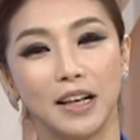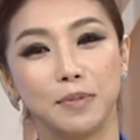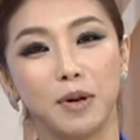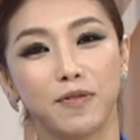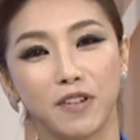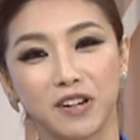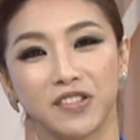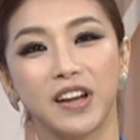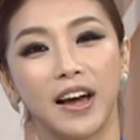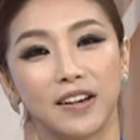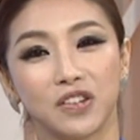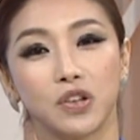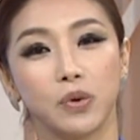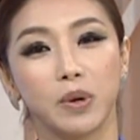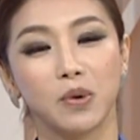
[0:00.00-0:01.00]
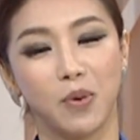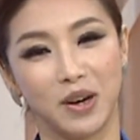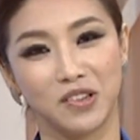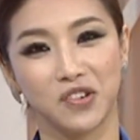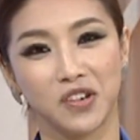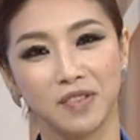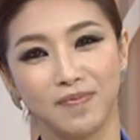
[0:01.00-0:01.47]
Let me first ask you a
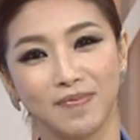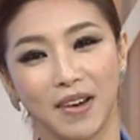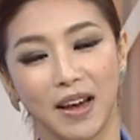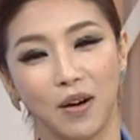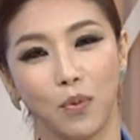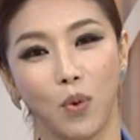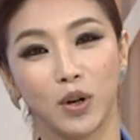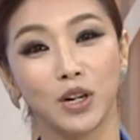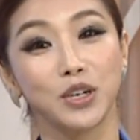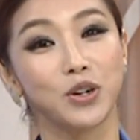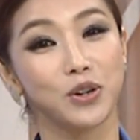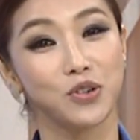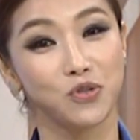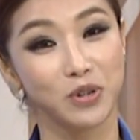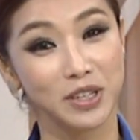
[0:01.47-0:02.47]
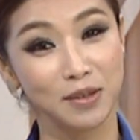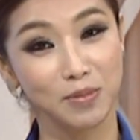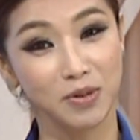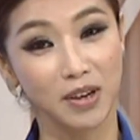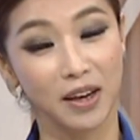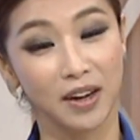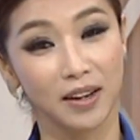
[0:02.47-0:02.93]
question. What are your
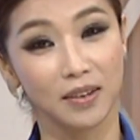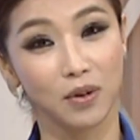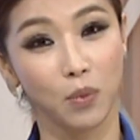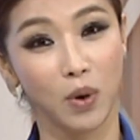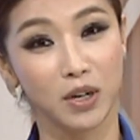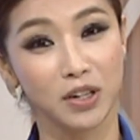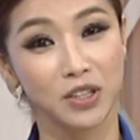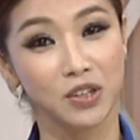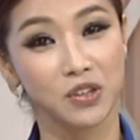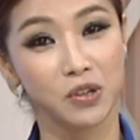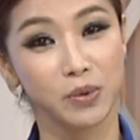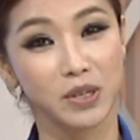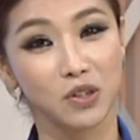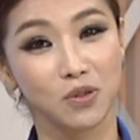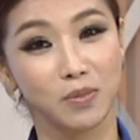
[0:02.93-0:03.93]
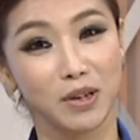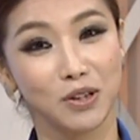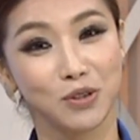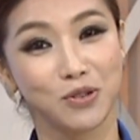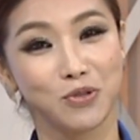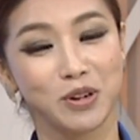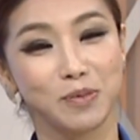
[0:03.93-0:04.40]
dreams and what are you doing to
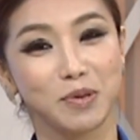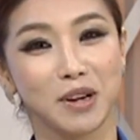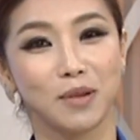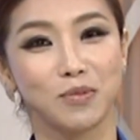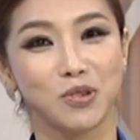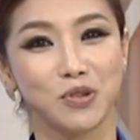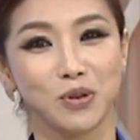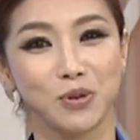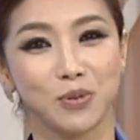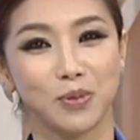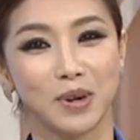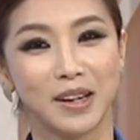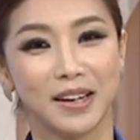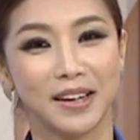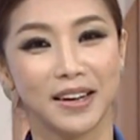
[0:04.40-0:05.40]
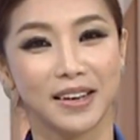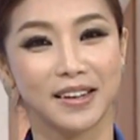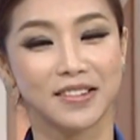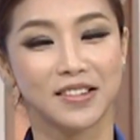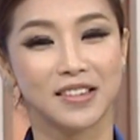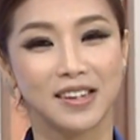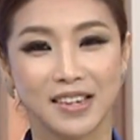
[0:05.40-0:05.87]
make your dreams come true?
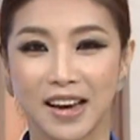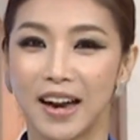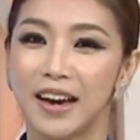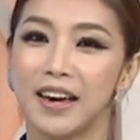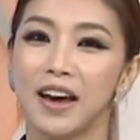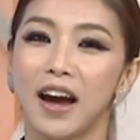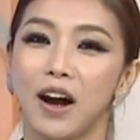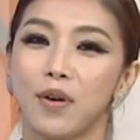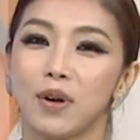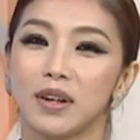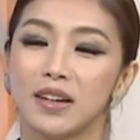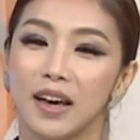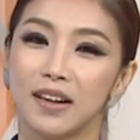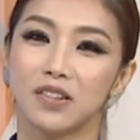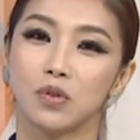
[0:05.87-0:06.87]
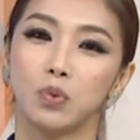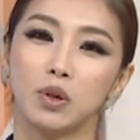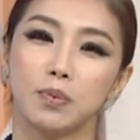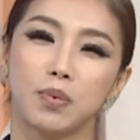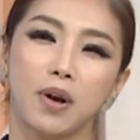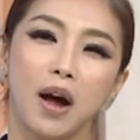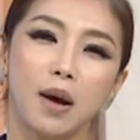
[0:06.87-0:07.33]
Because today, our guest
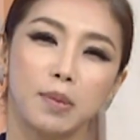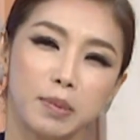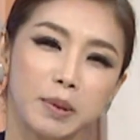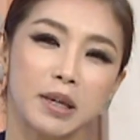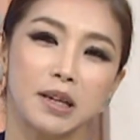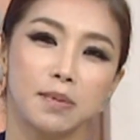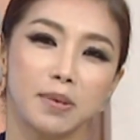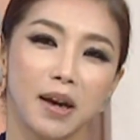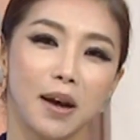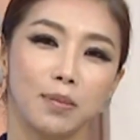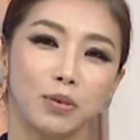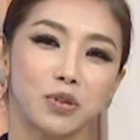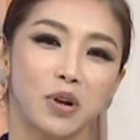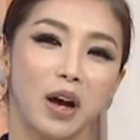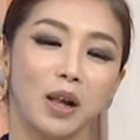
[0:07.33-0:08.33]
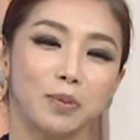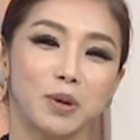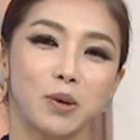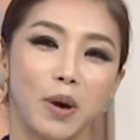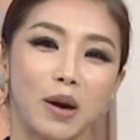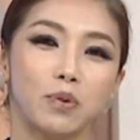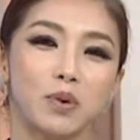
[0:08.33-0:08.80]
will probably be able to help
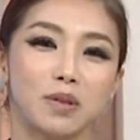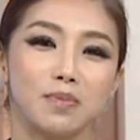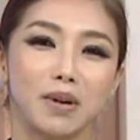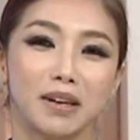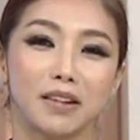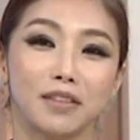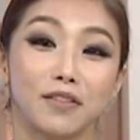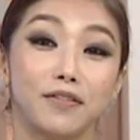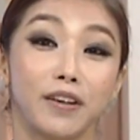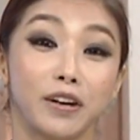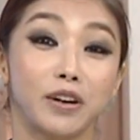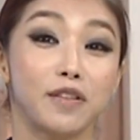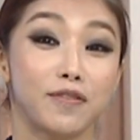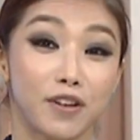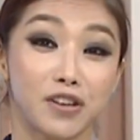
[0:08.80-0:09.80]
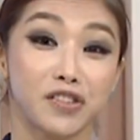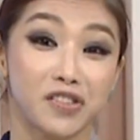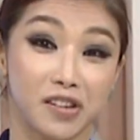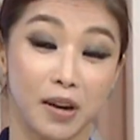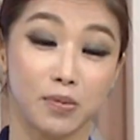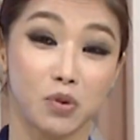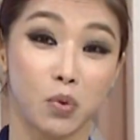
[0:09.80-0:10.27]
you out with making the very first
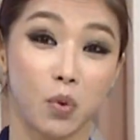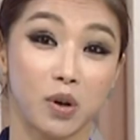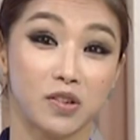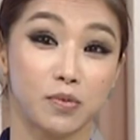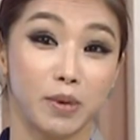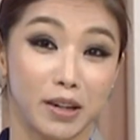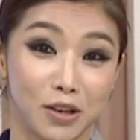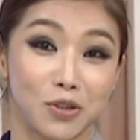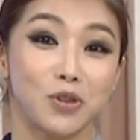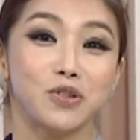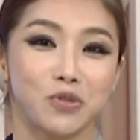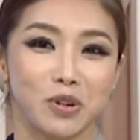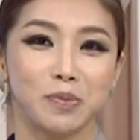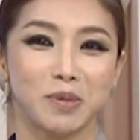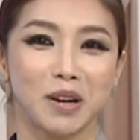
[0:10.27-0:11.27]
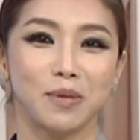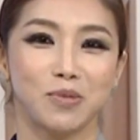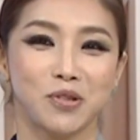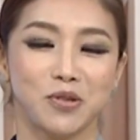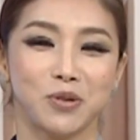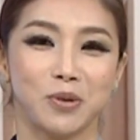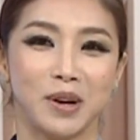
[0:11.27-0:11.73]
step towards making your dreams come
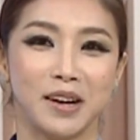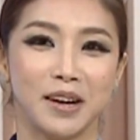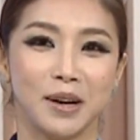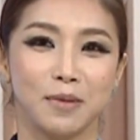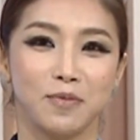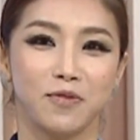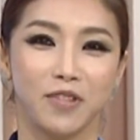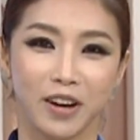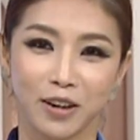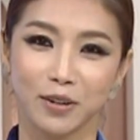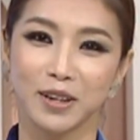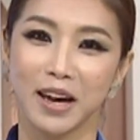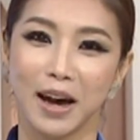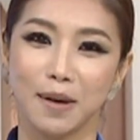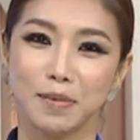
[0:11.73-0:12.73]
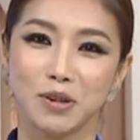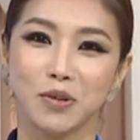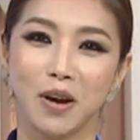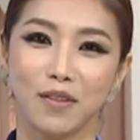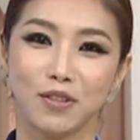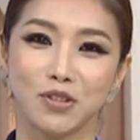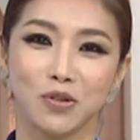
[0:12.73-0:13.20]
true. I'm very happy
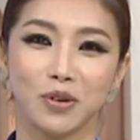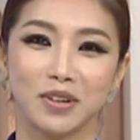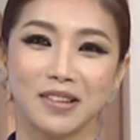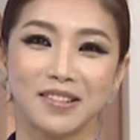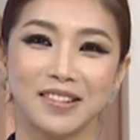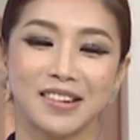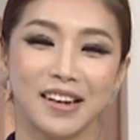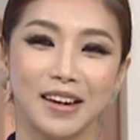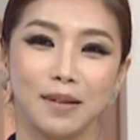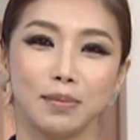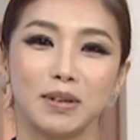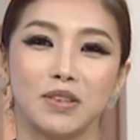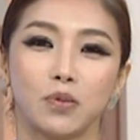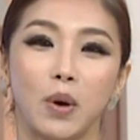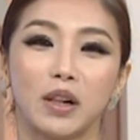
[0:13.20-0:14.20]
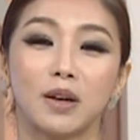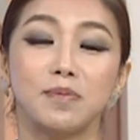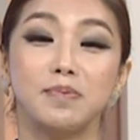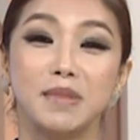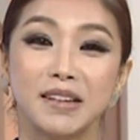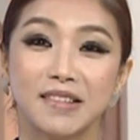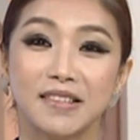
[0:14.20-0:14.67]
to have her join us today. Please
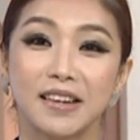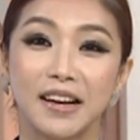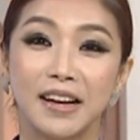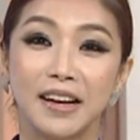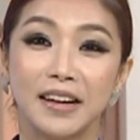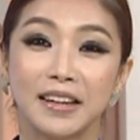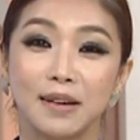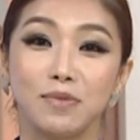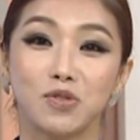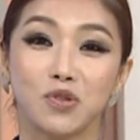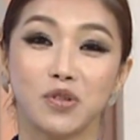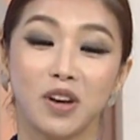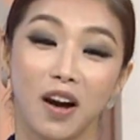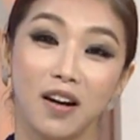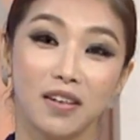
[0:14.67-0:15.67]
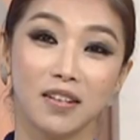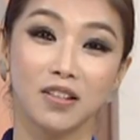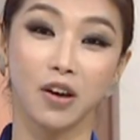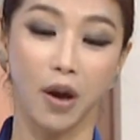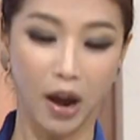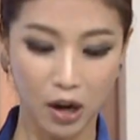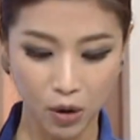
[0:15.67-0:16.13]
welcome Miss Kim Suyoung,
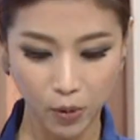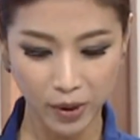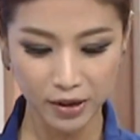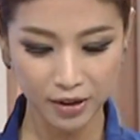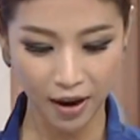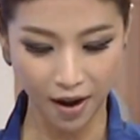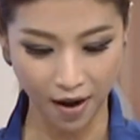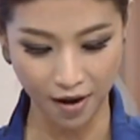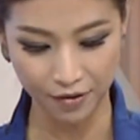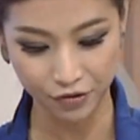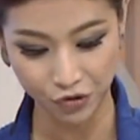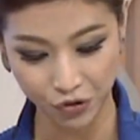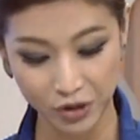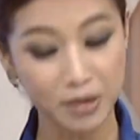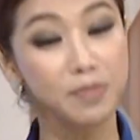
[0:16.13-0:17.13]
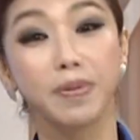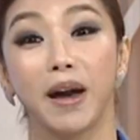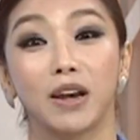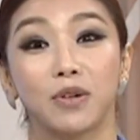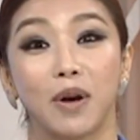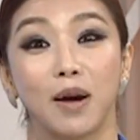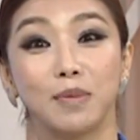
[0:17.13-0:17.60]
the heroine of Dream
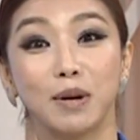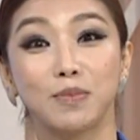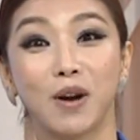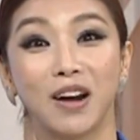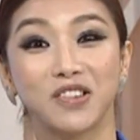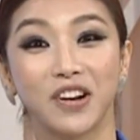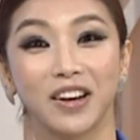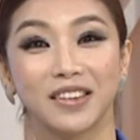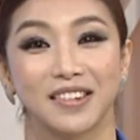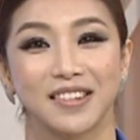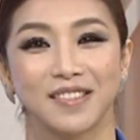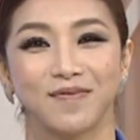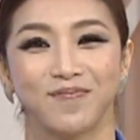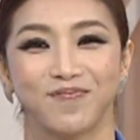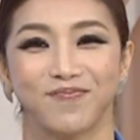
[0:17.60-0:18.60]
Panorama Project.